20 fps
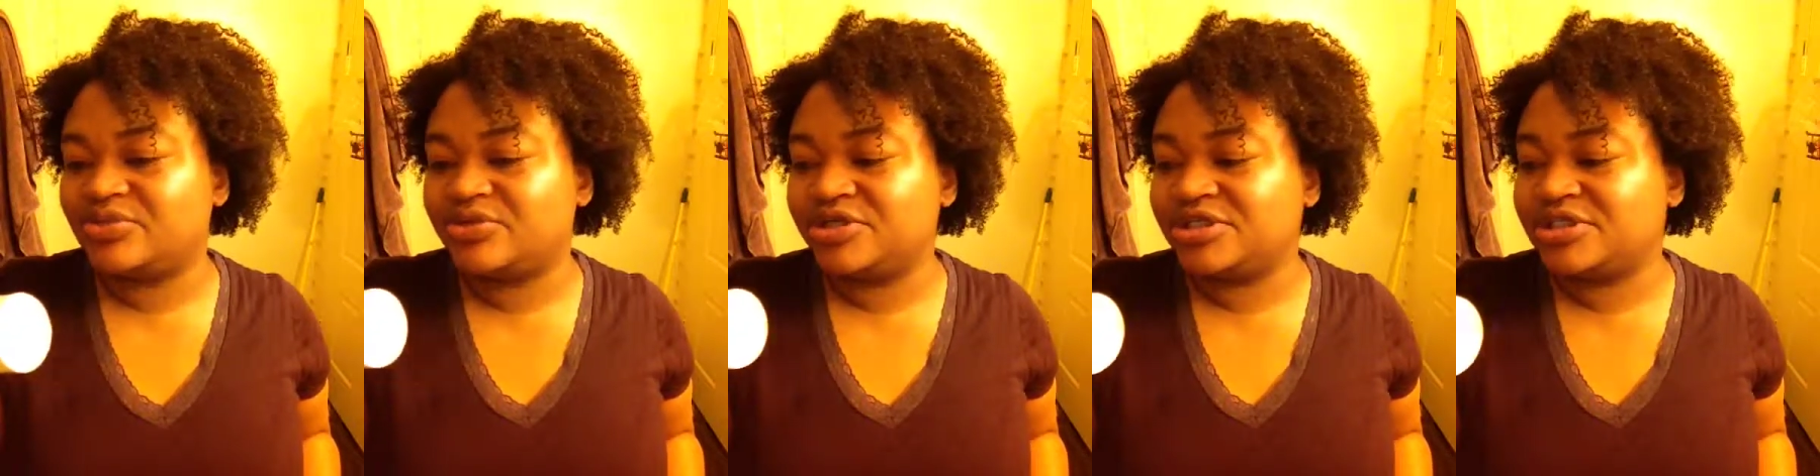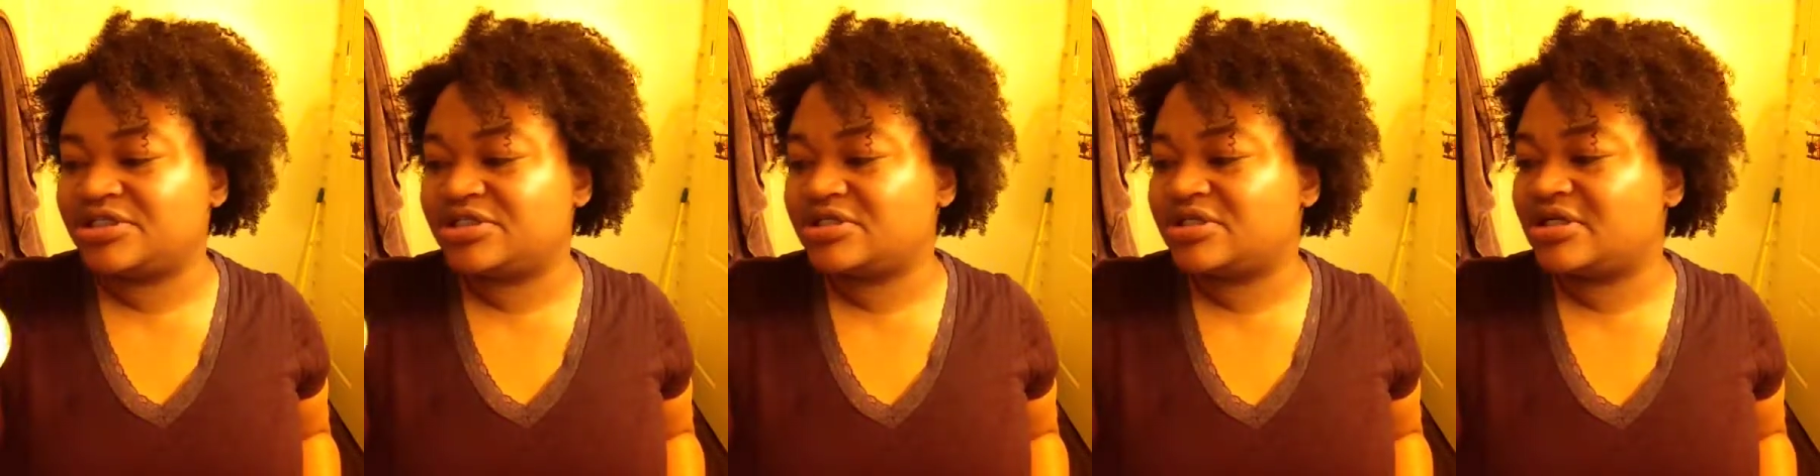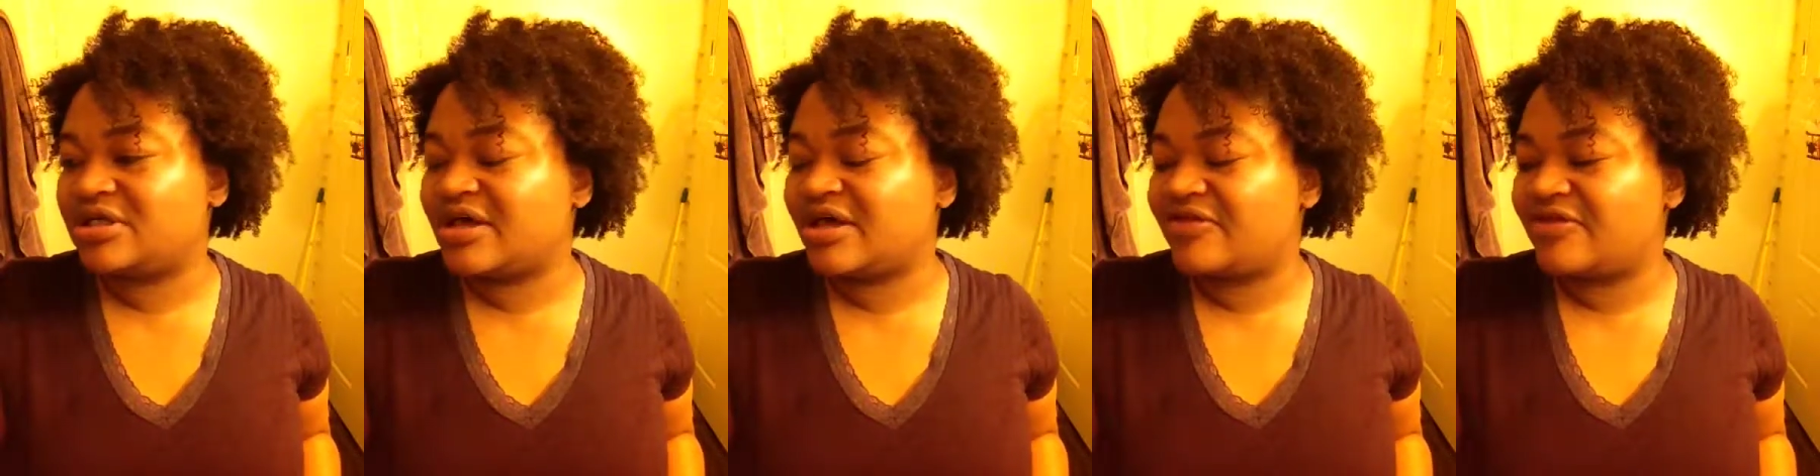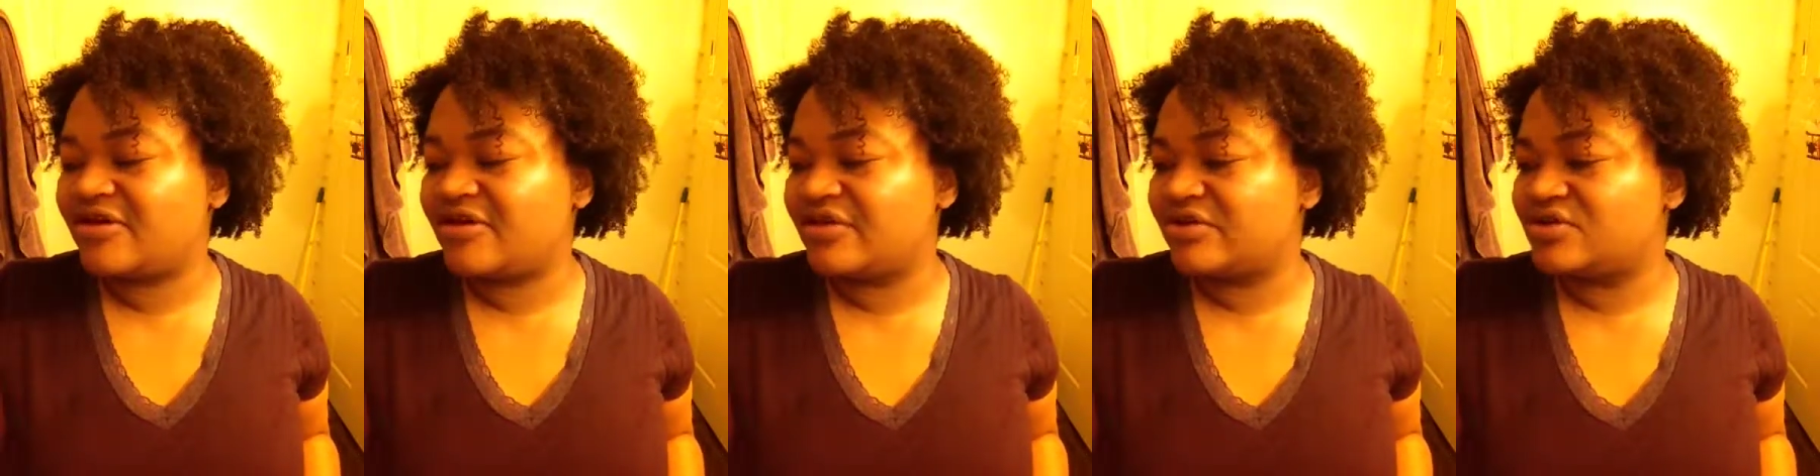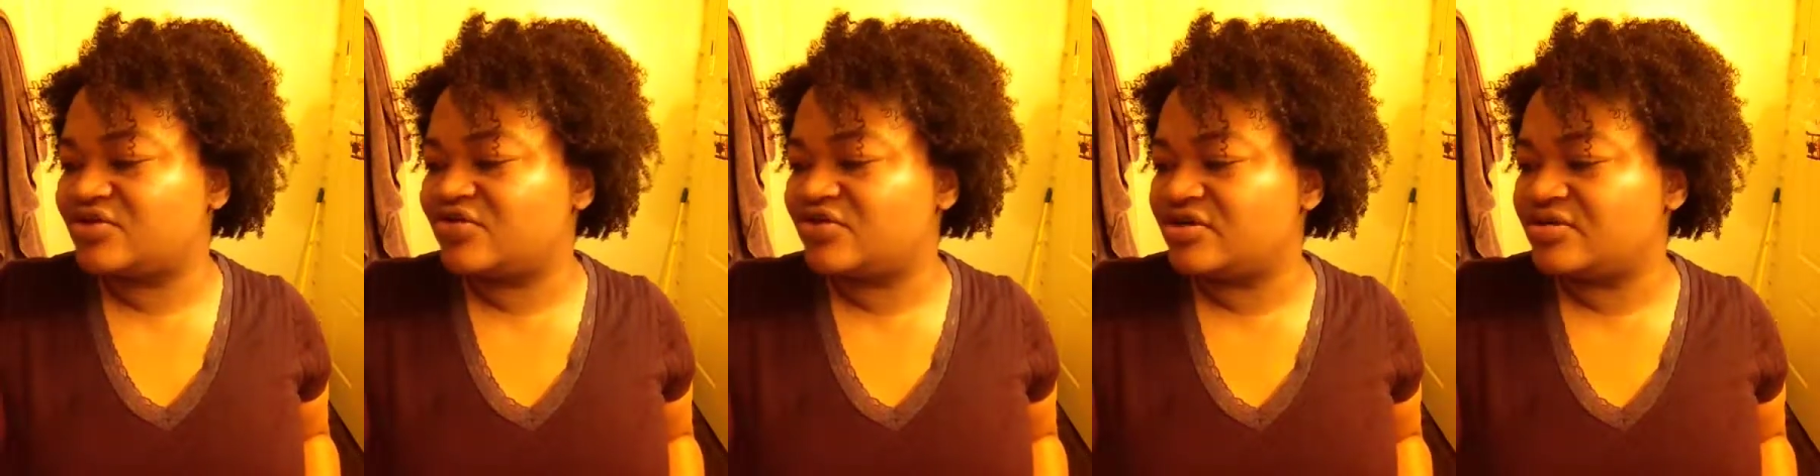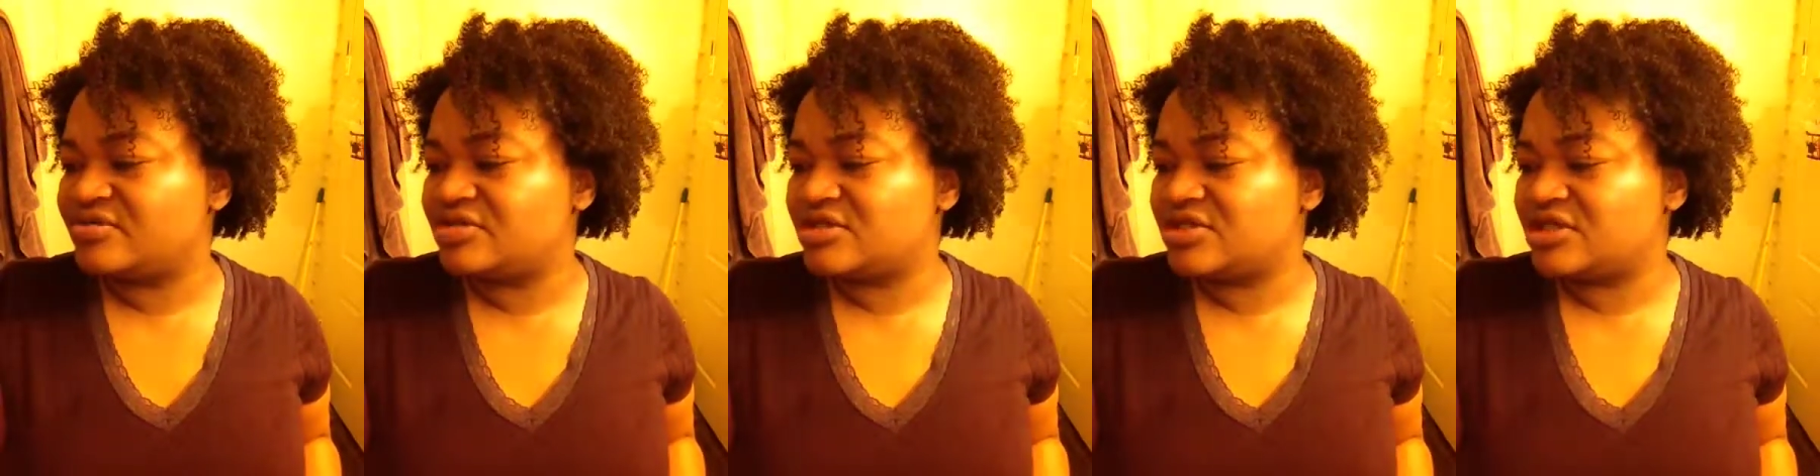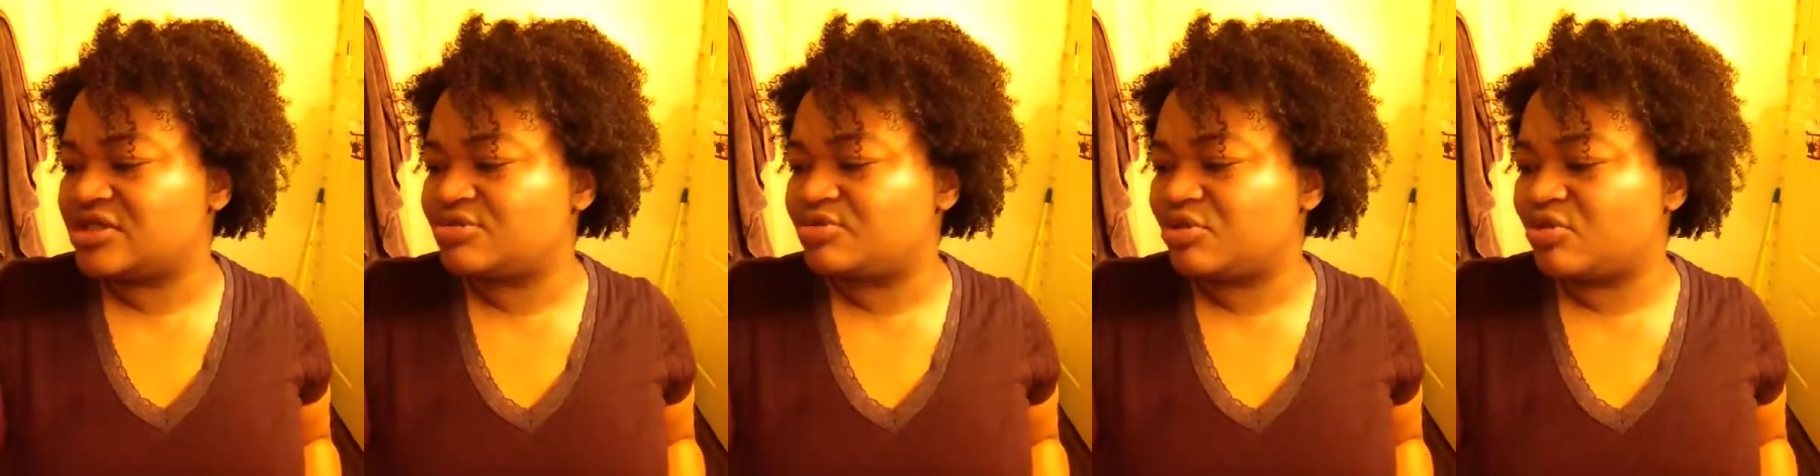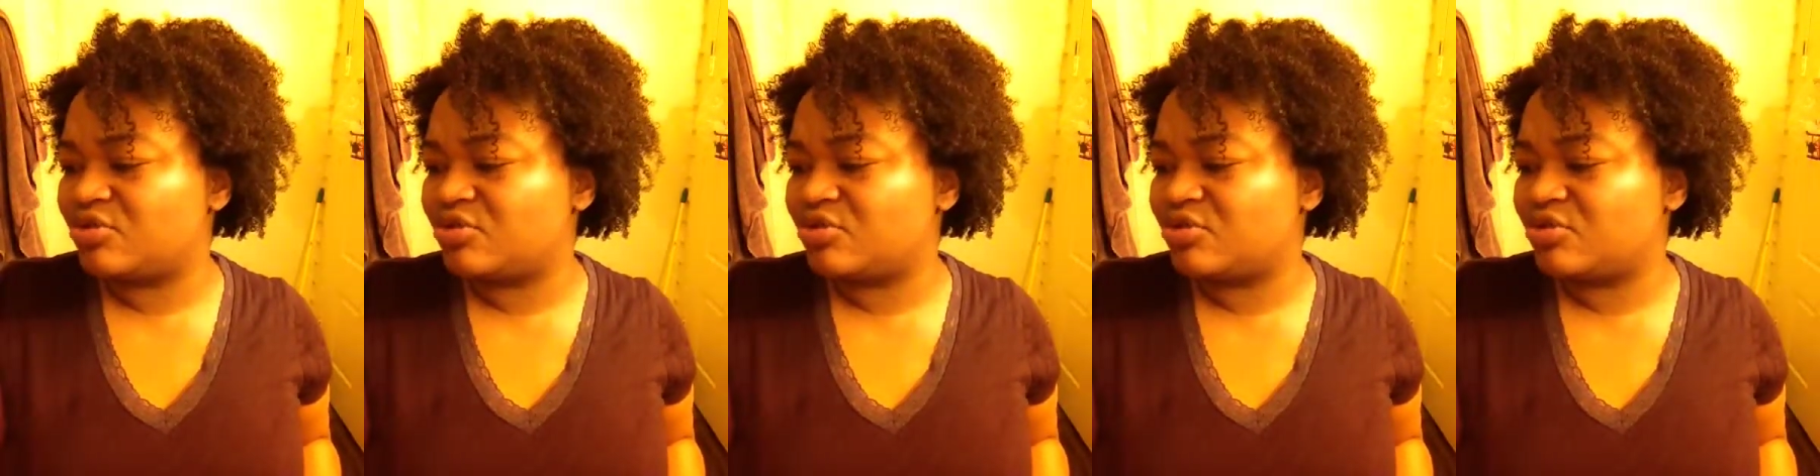which I think those strips are just